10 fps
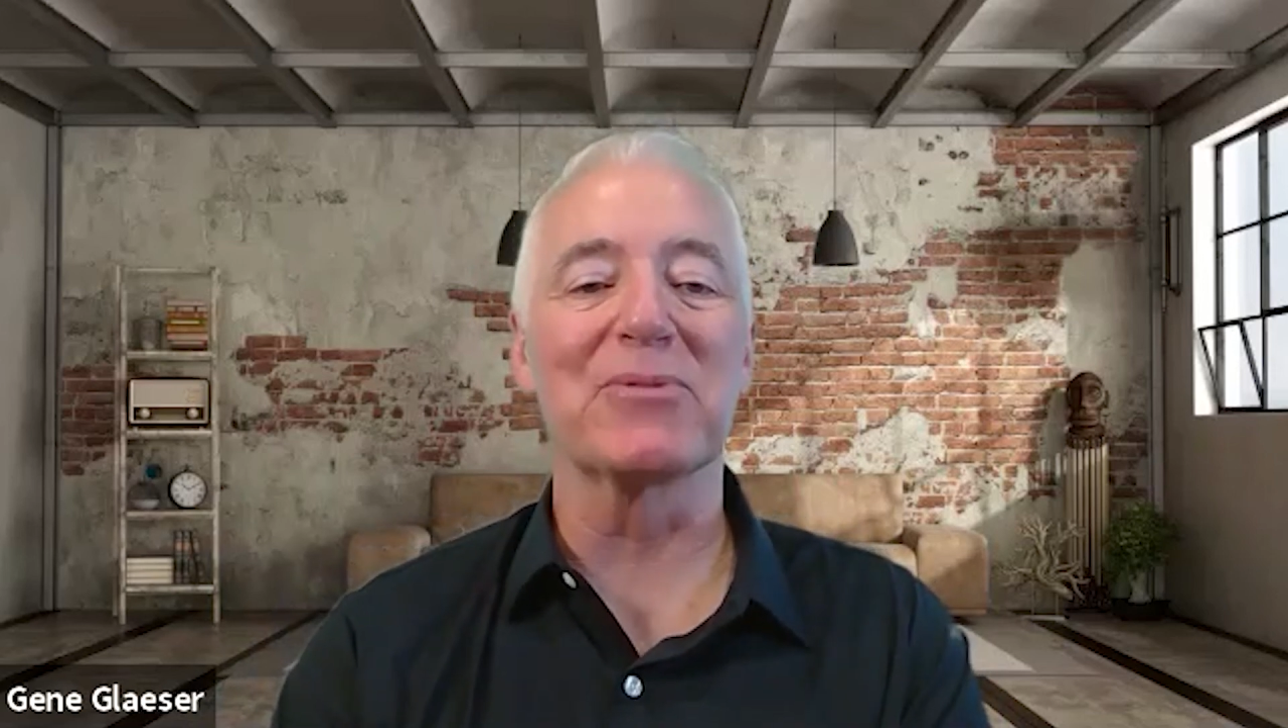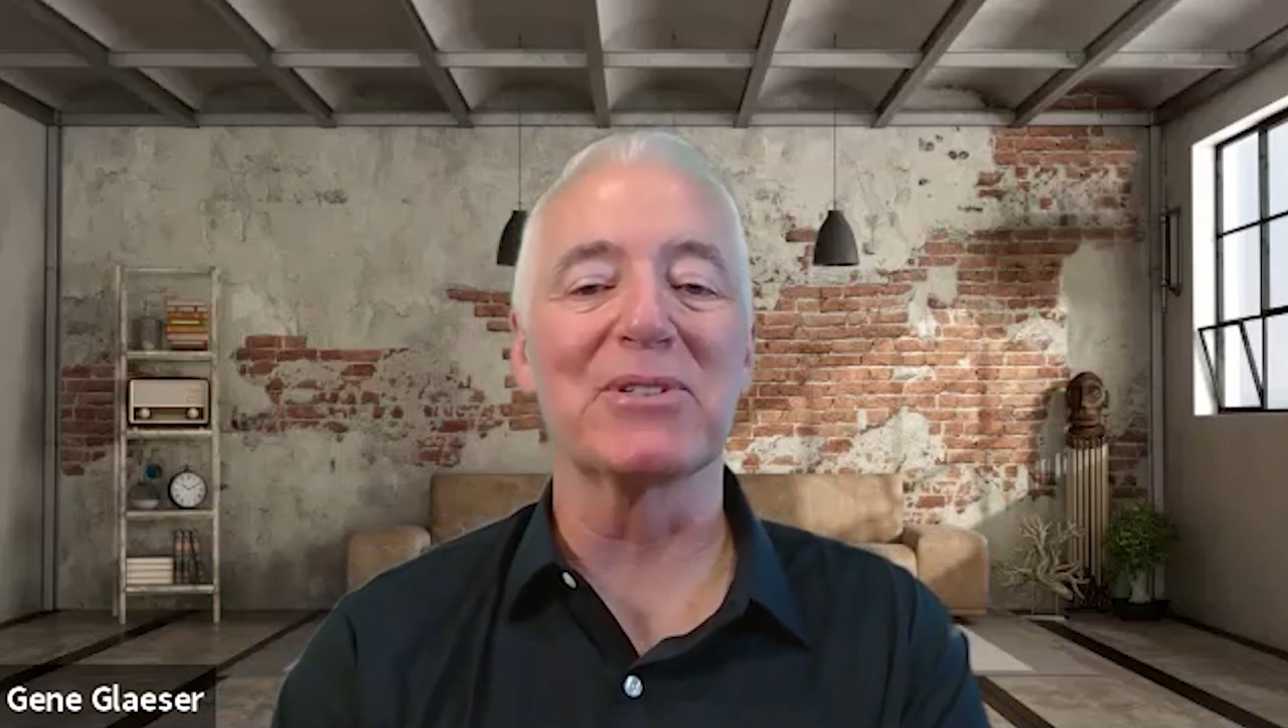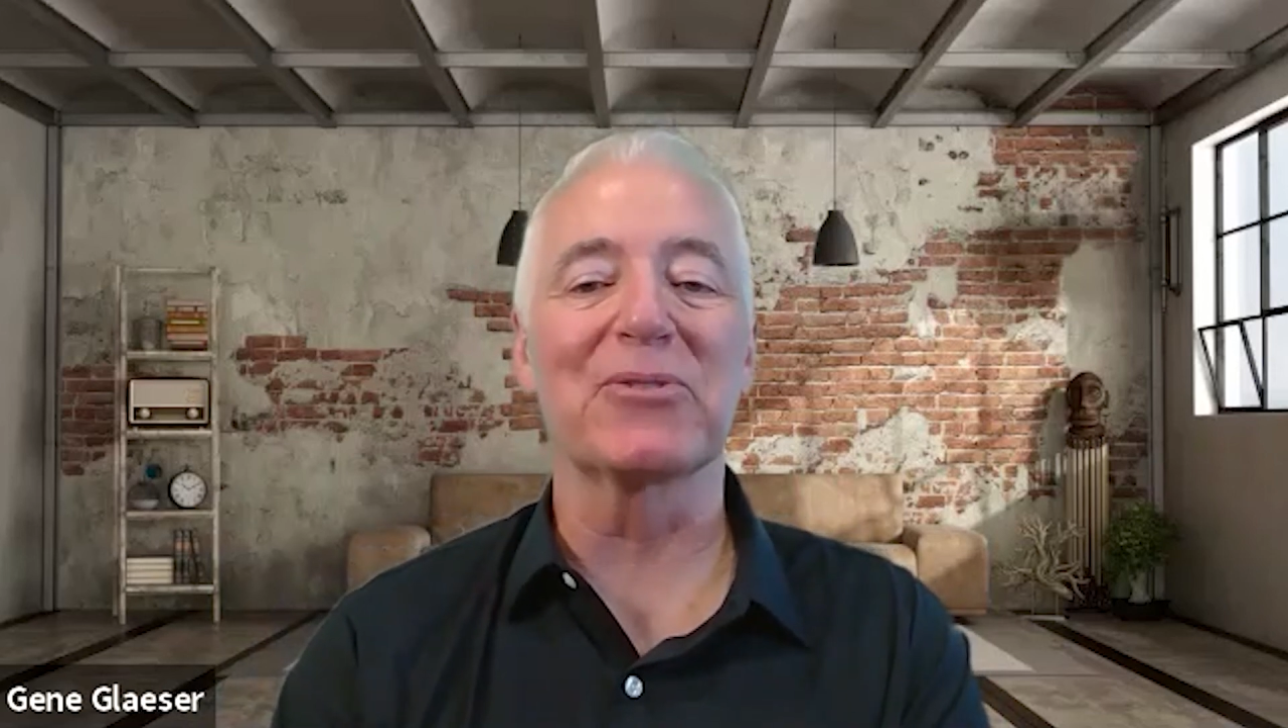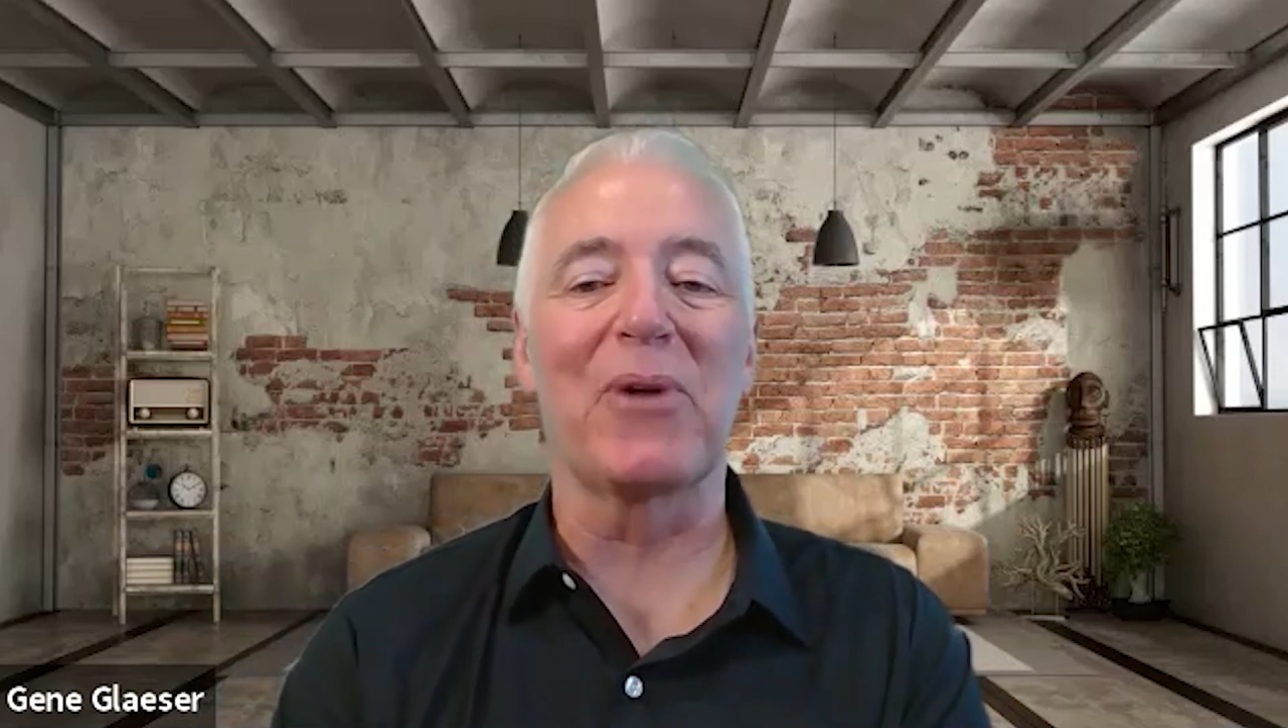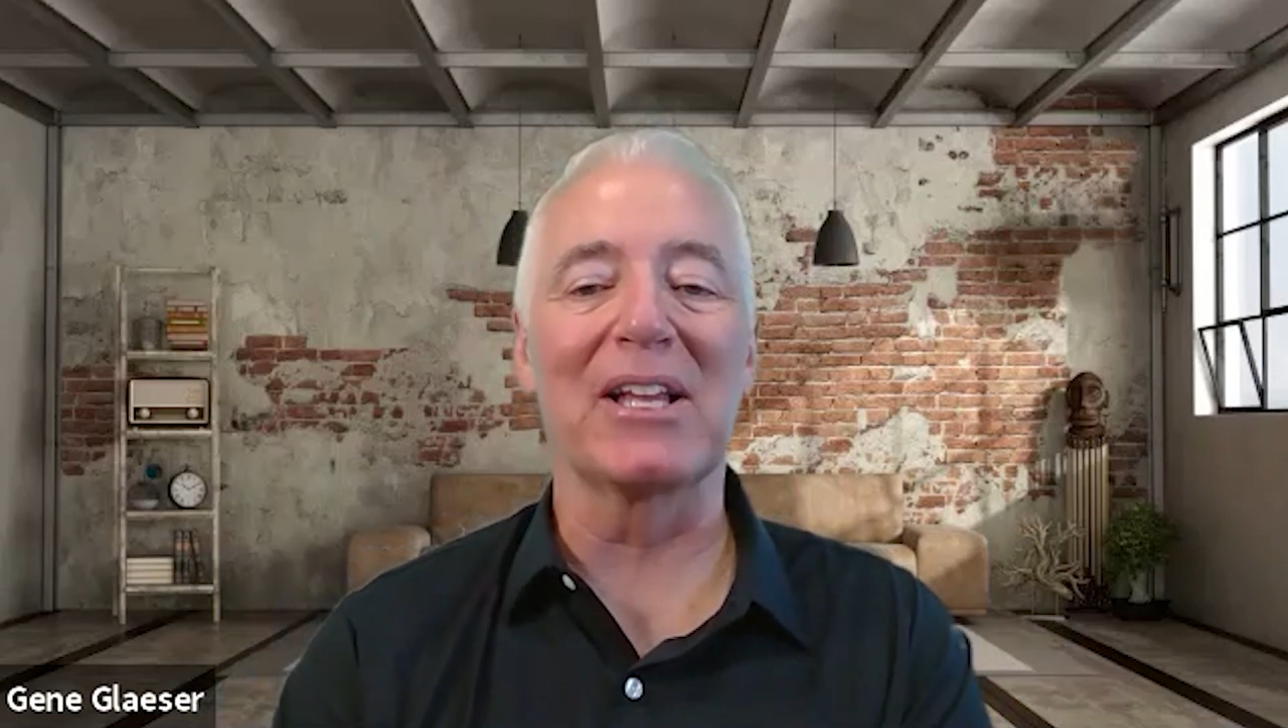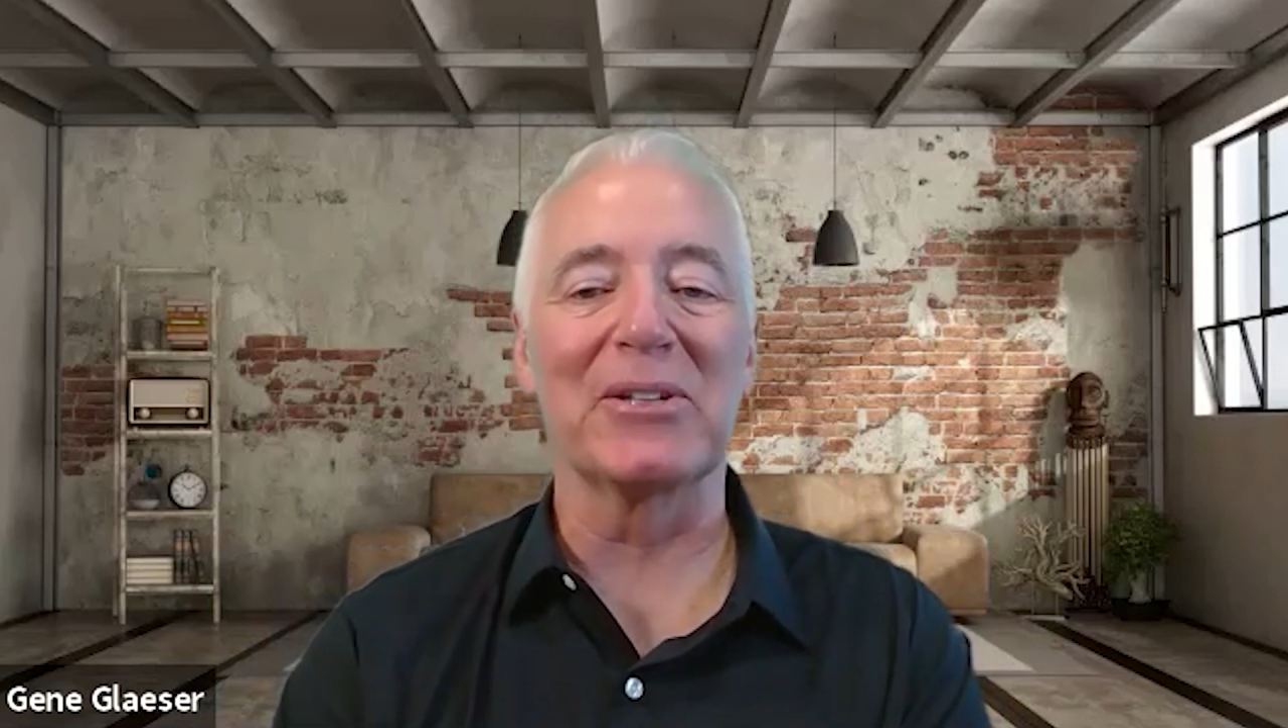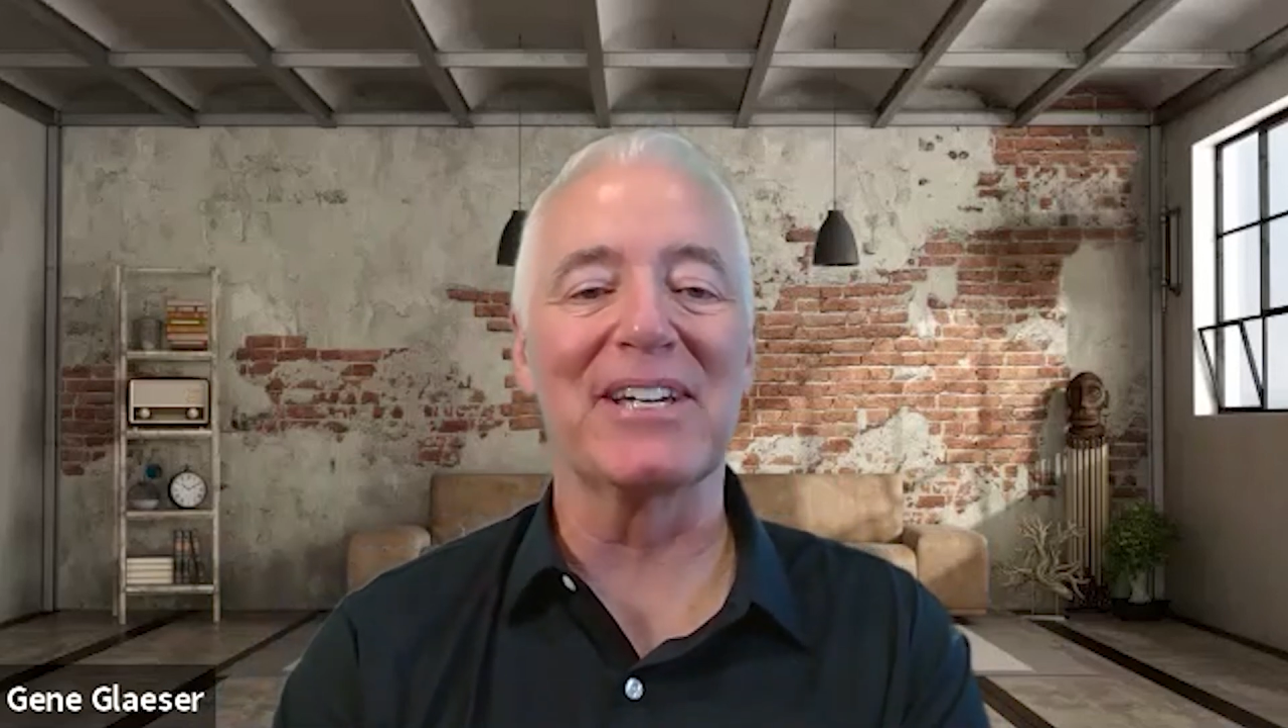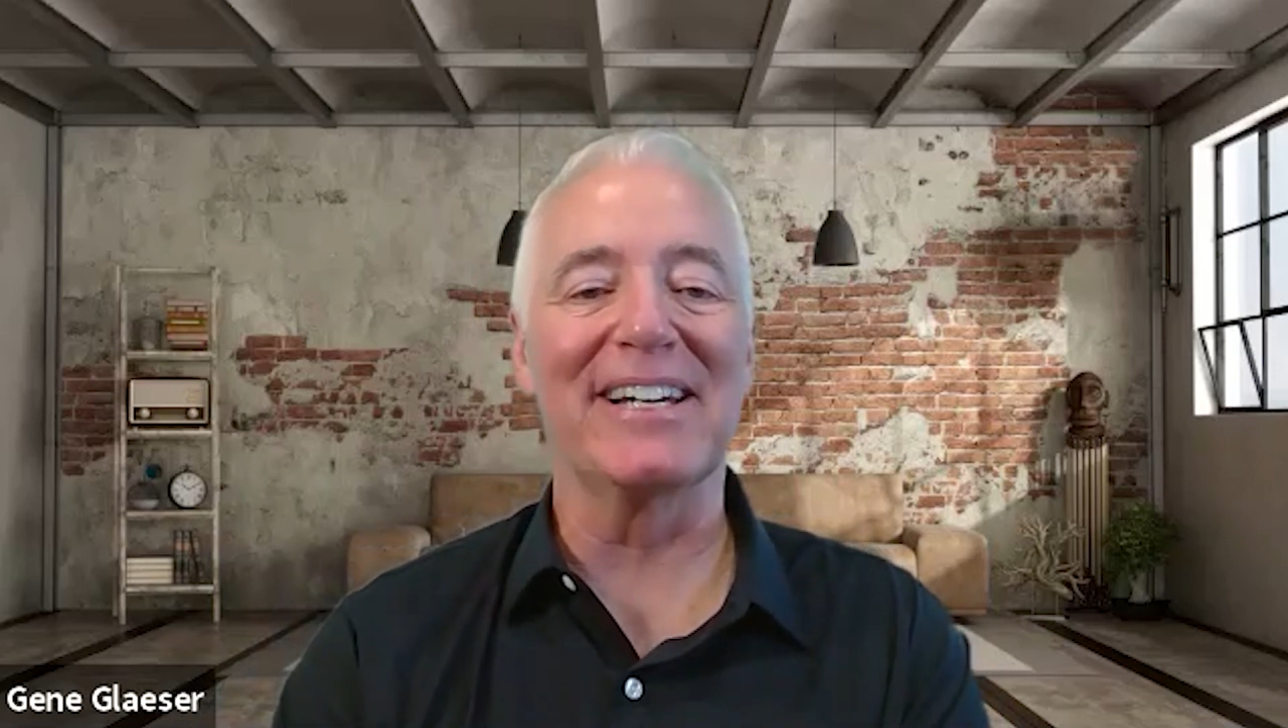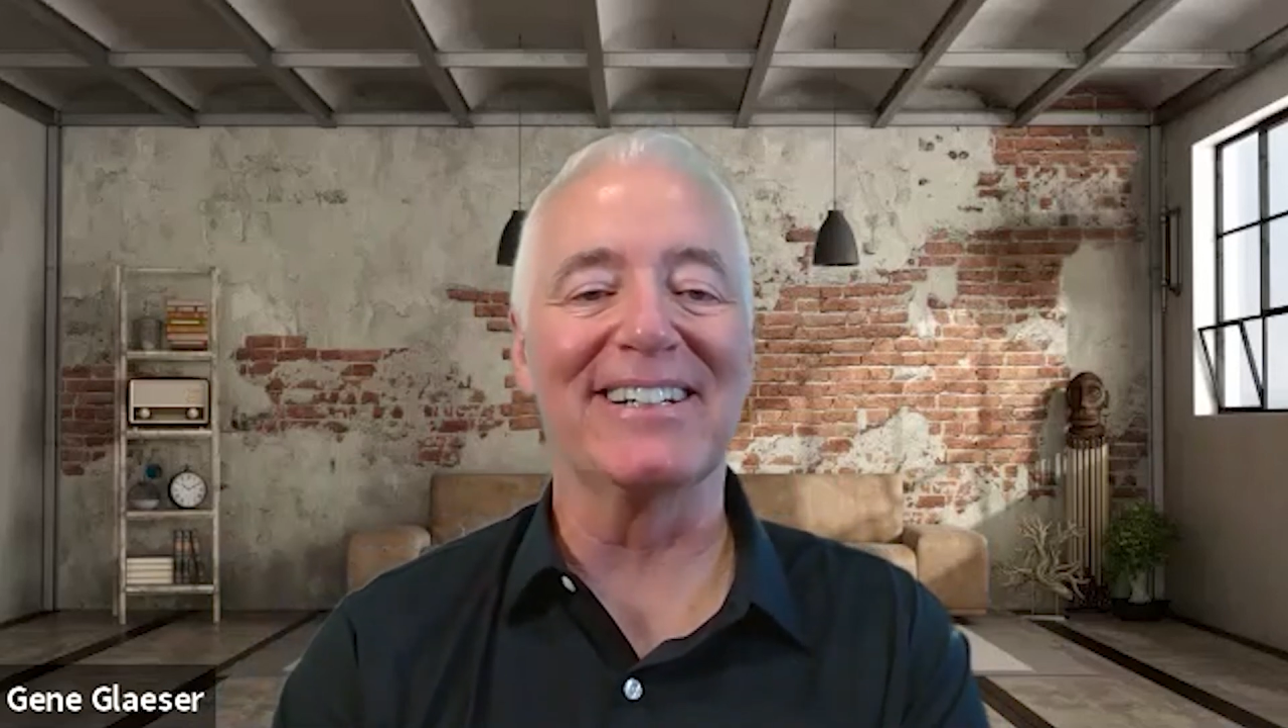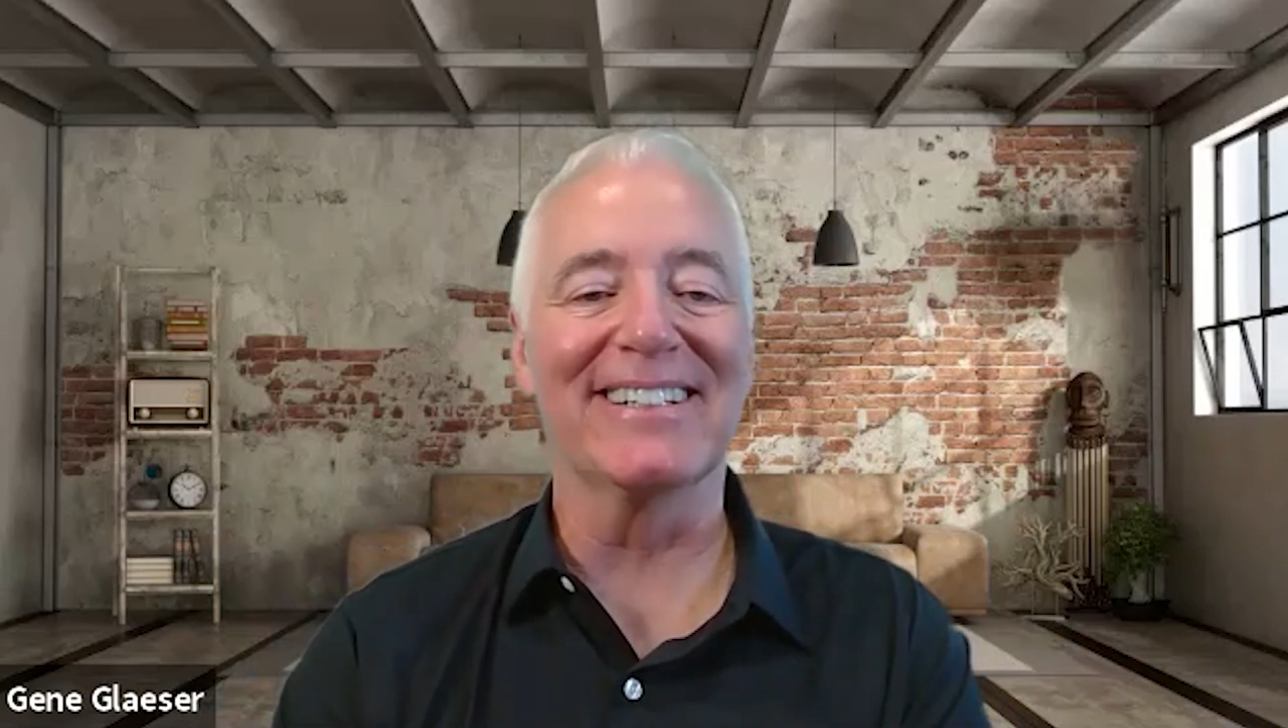with Swallowtail.